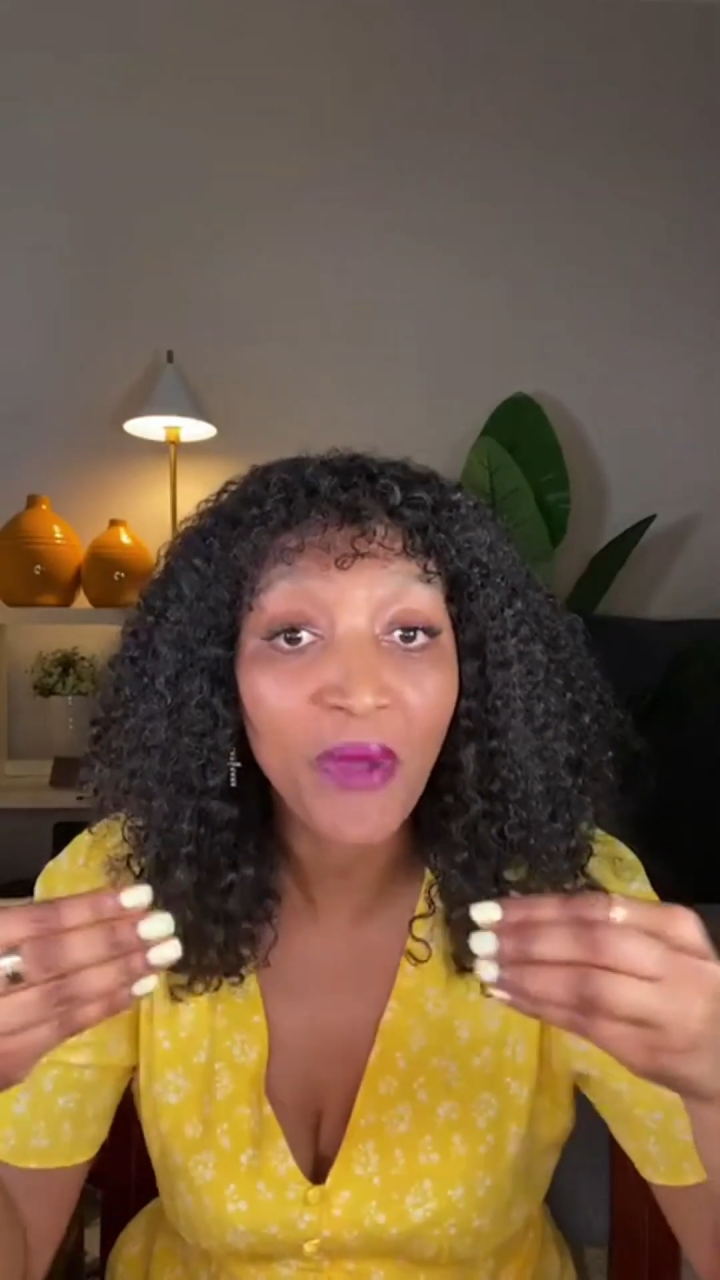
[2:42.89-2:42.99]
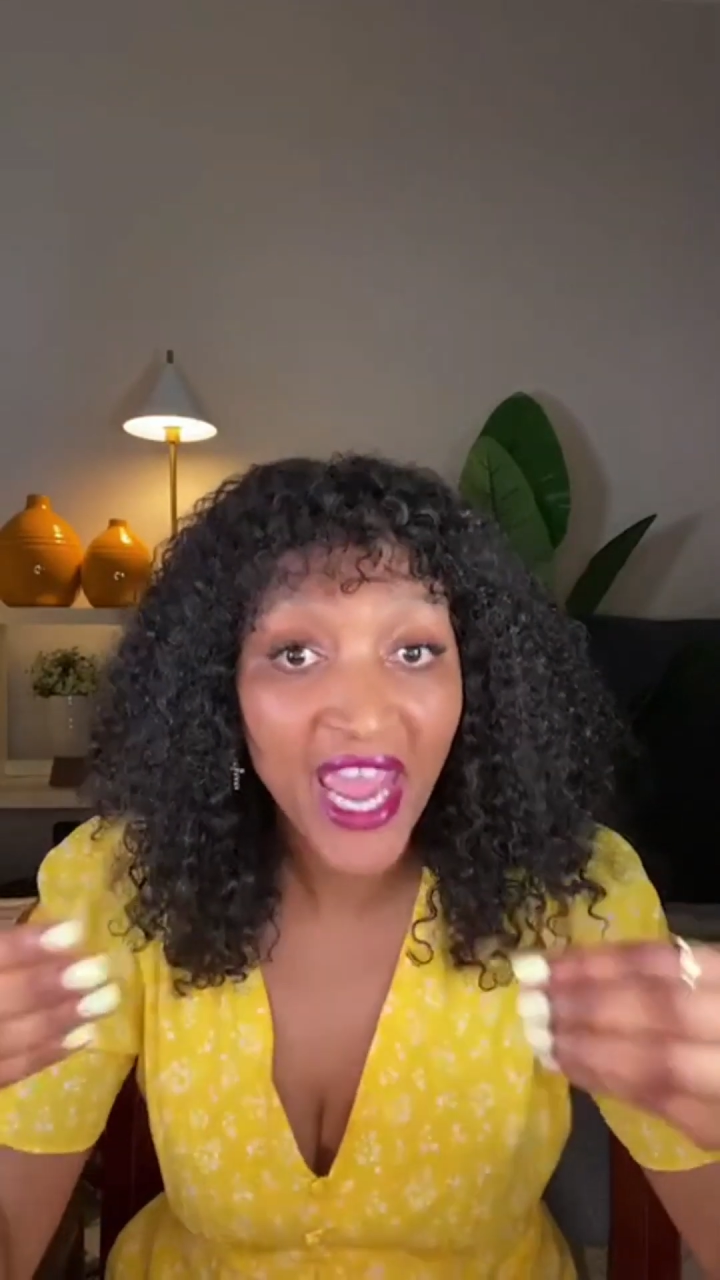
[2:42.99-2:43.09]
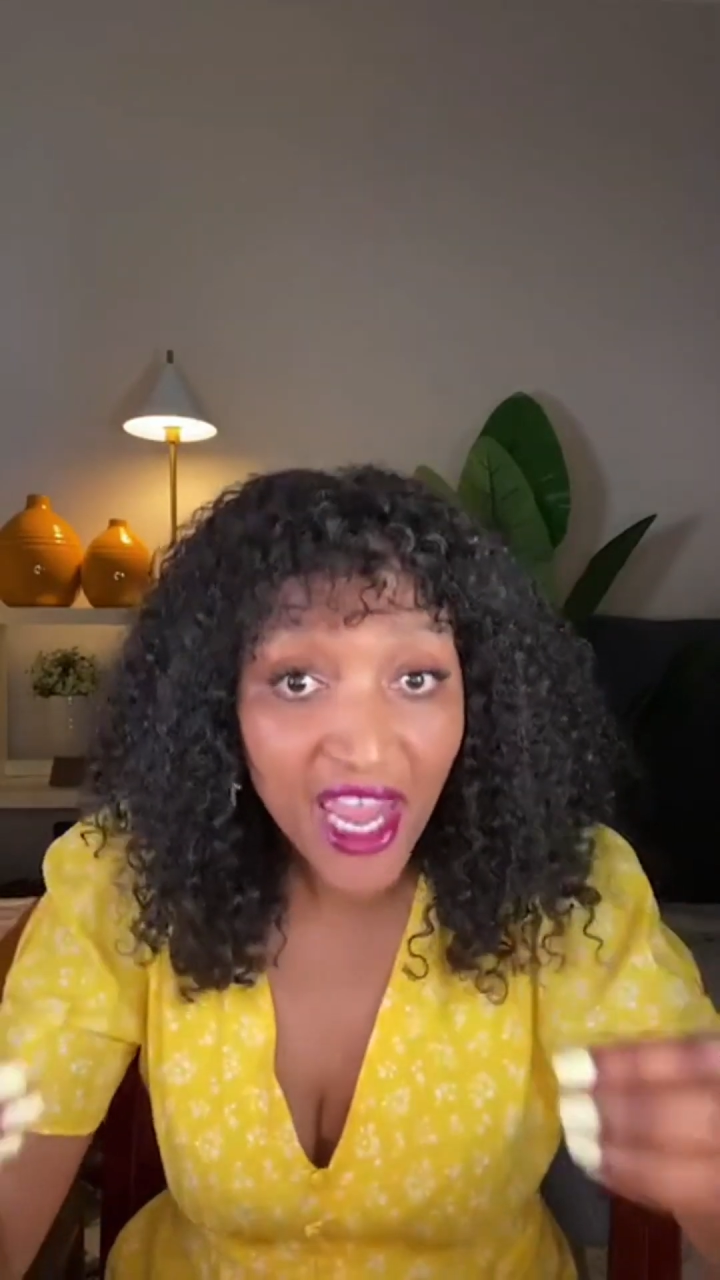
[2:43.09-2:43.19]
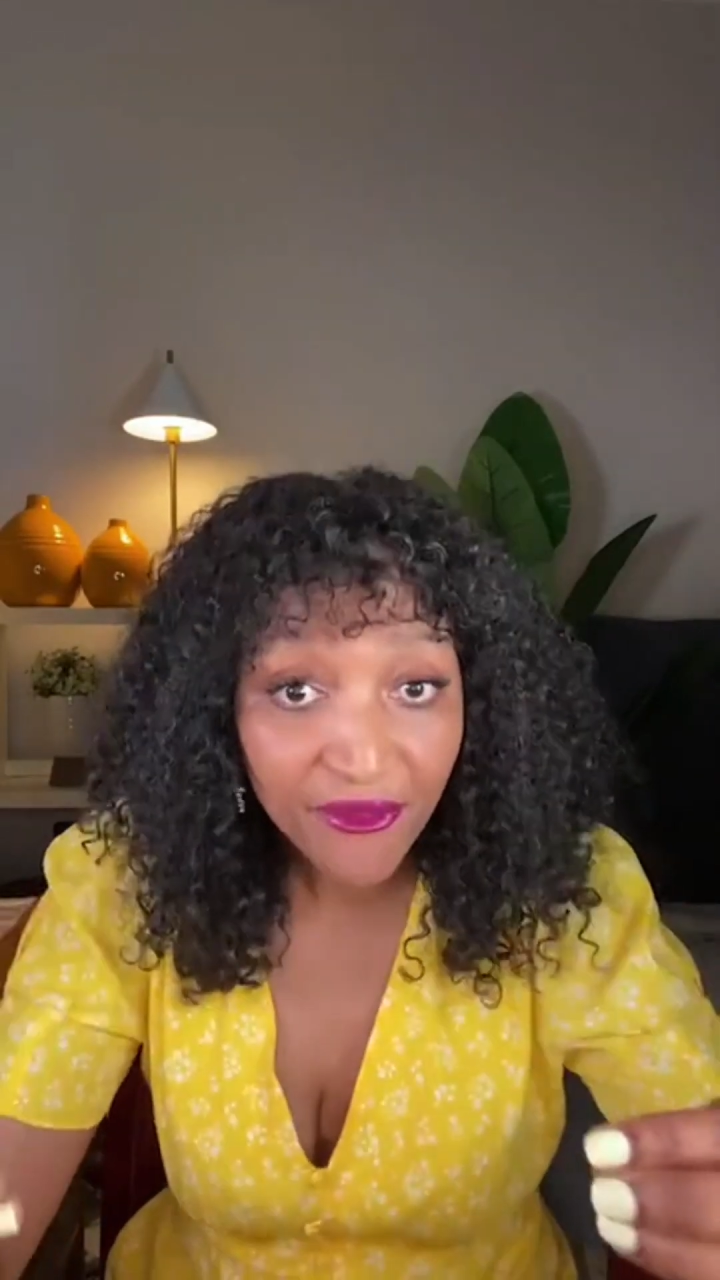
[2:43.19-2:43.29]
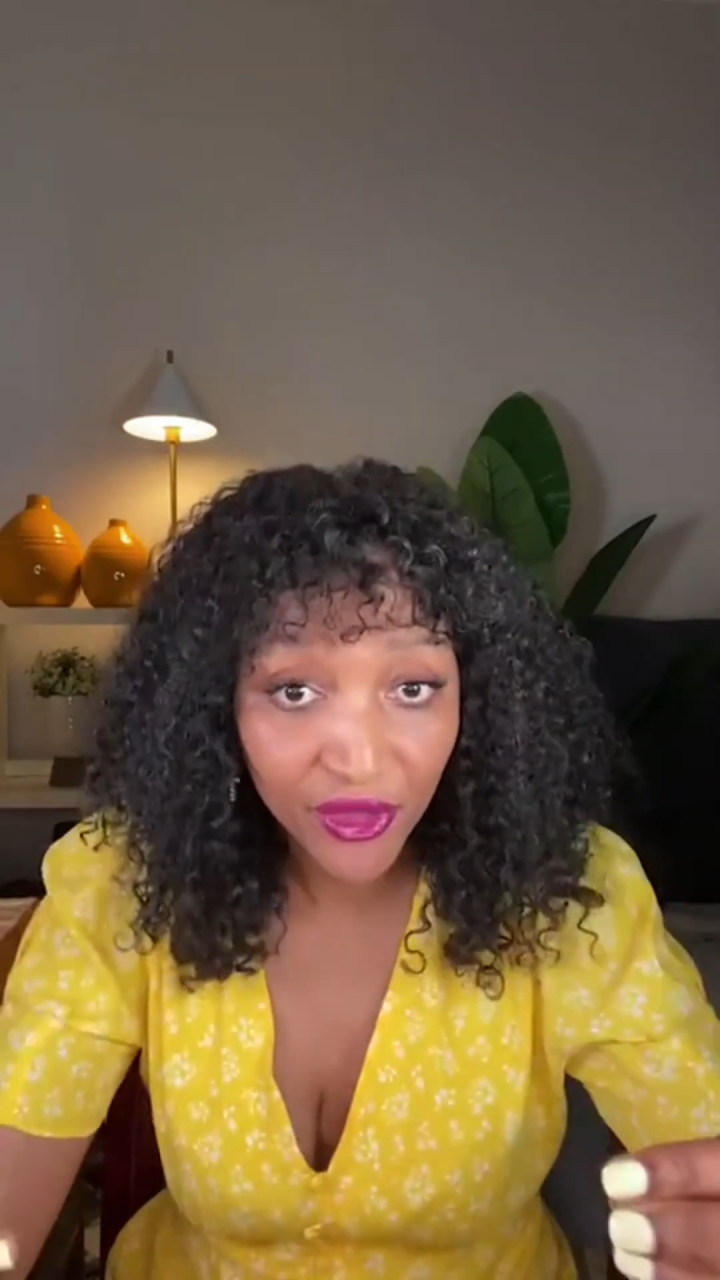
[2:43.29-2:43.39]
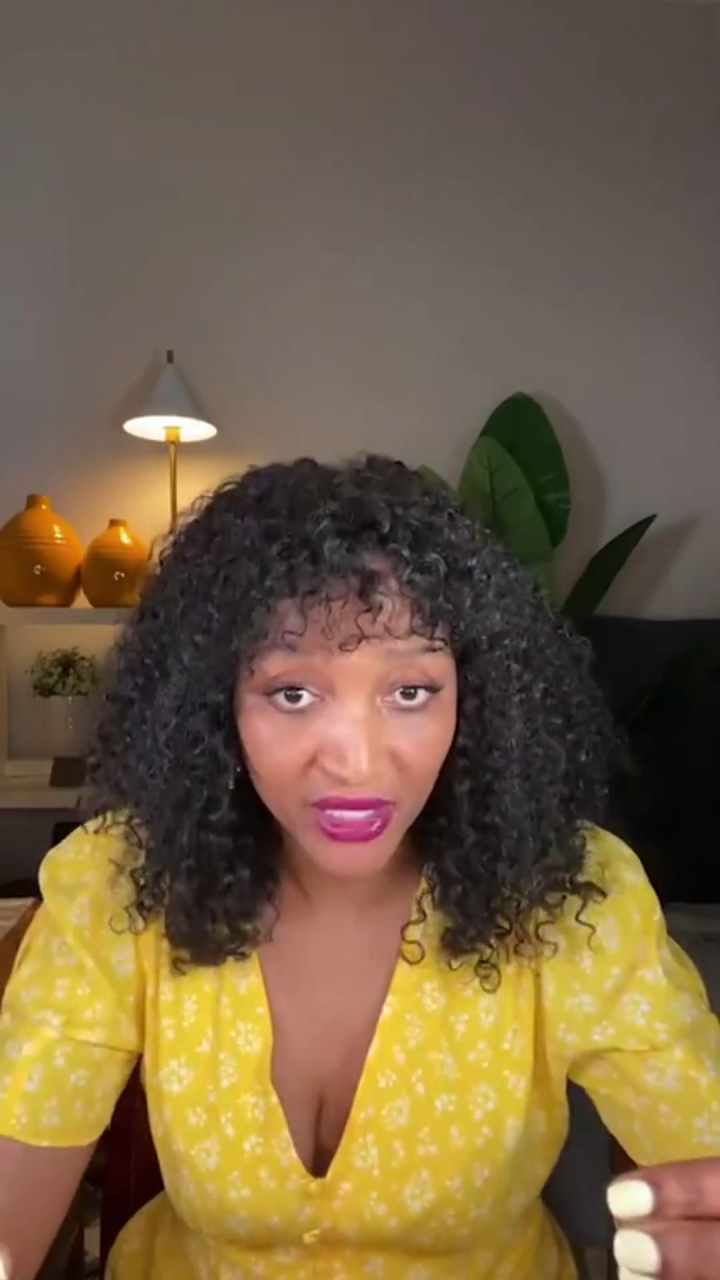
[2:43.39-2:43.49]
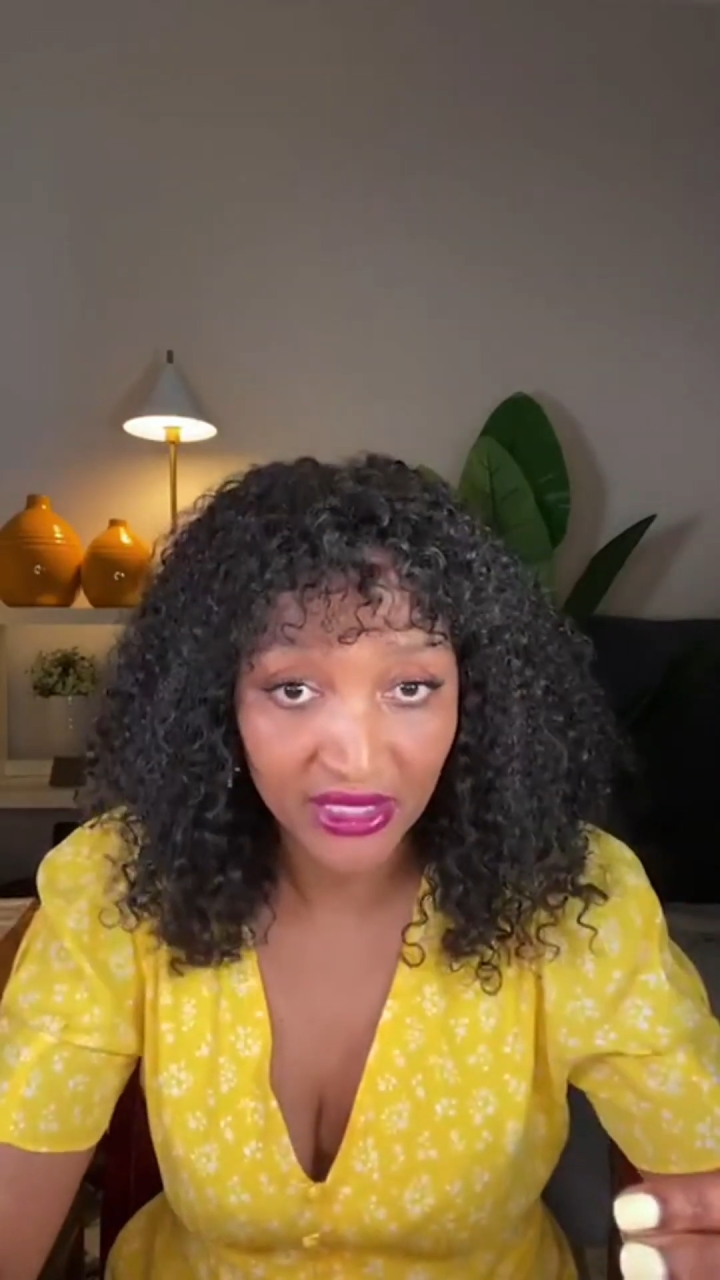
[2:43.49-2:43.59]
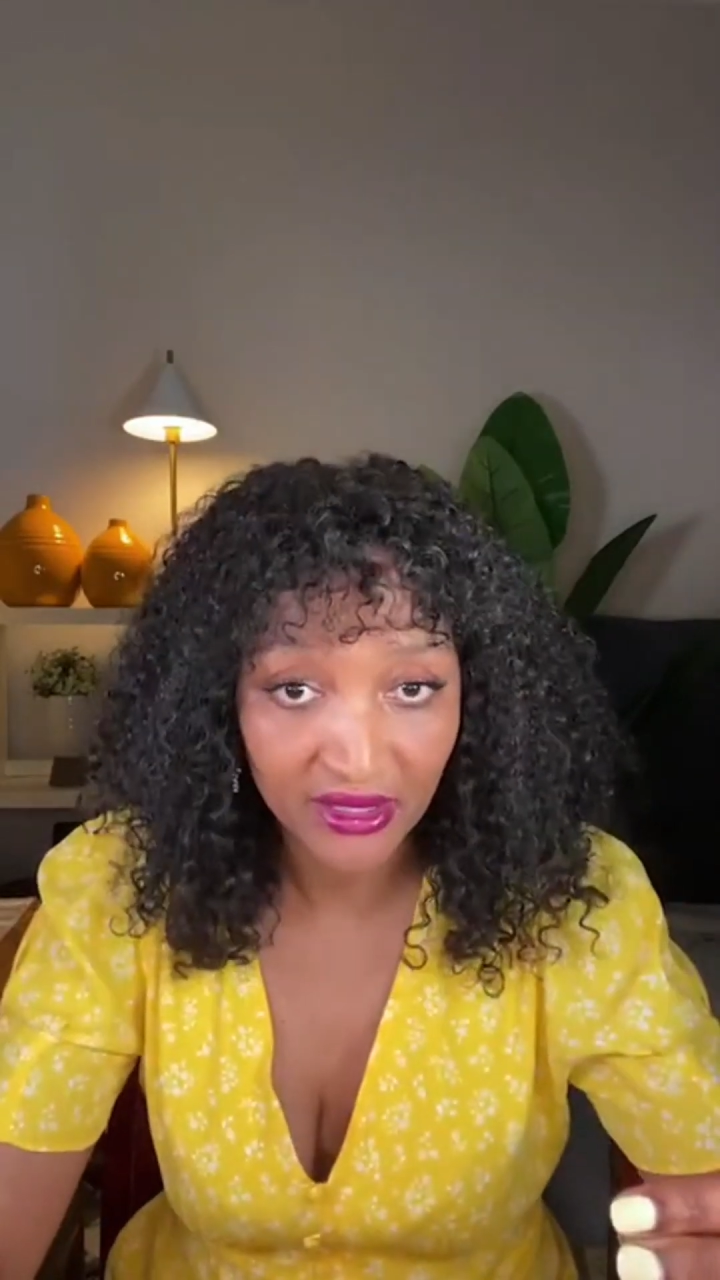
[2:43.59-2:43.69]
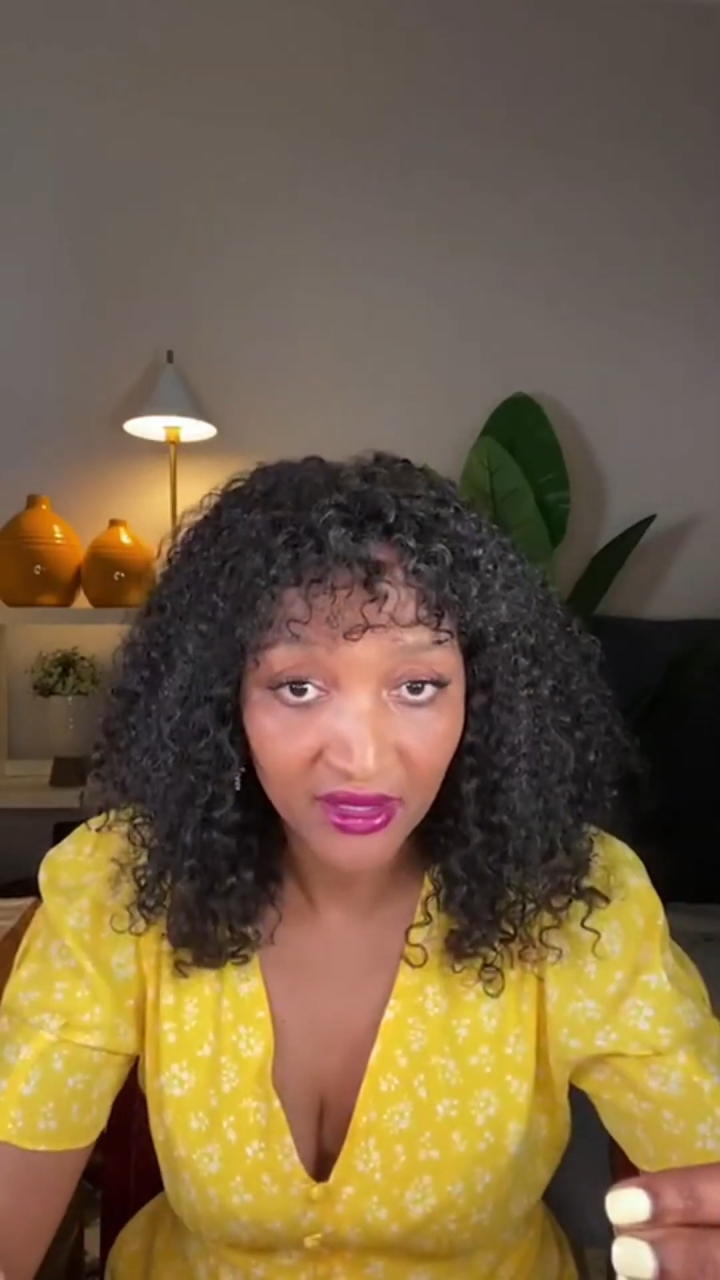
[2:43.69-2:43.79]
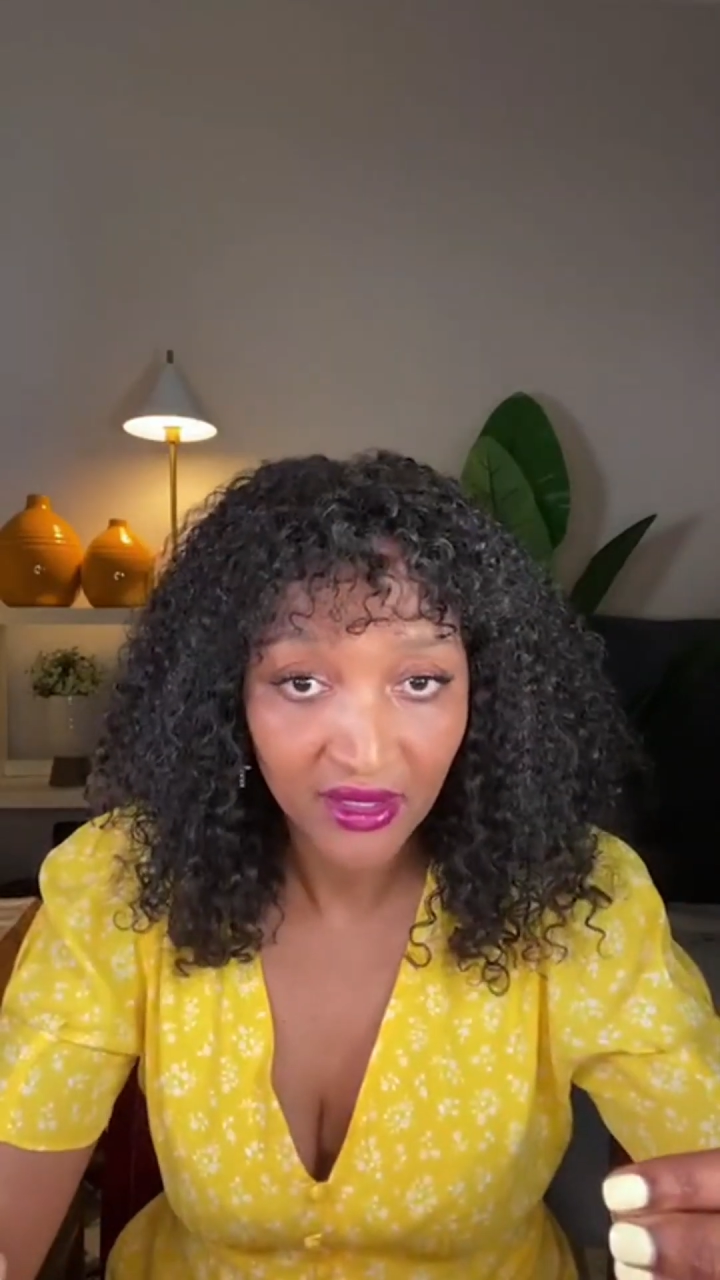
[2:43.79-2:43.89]
pay for
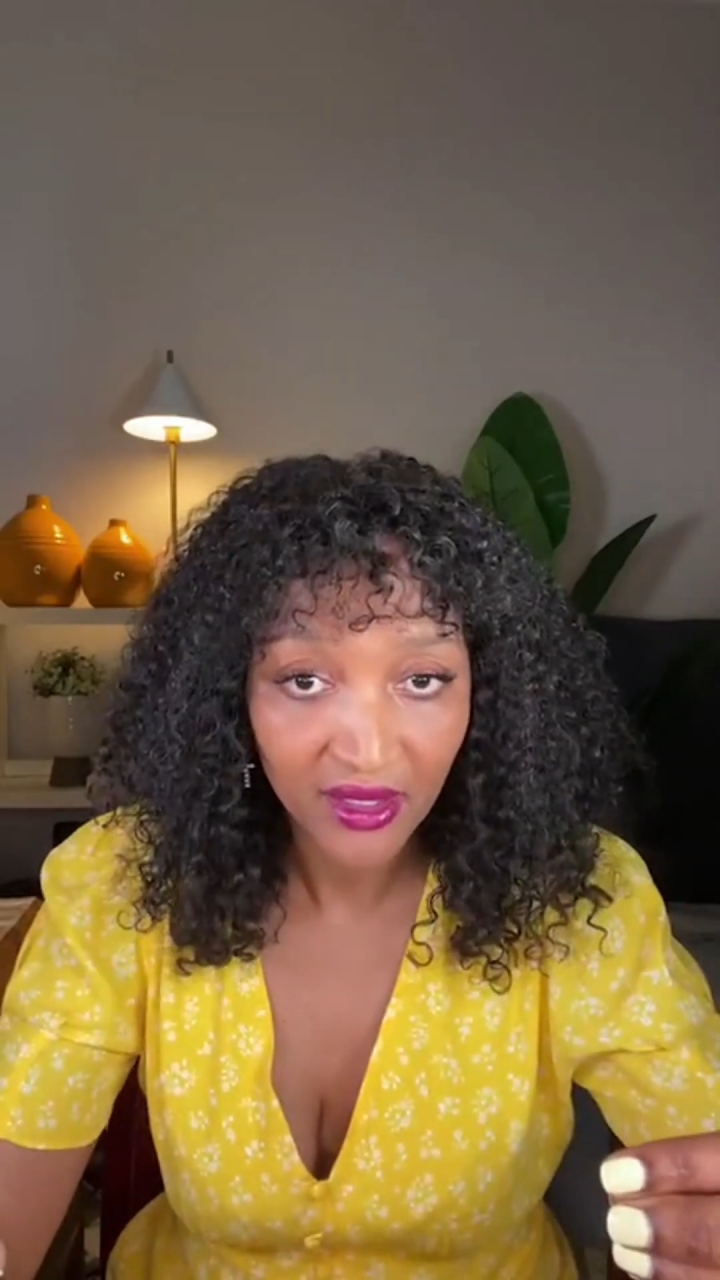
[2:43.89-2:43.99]
it?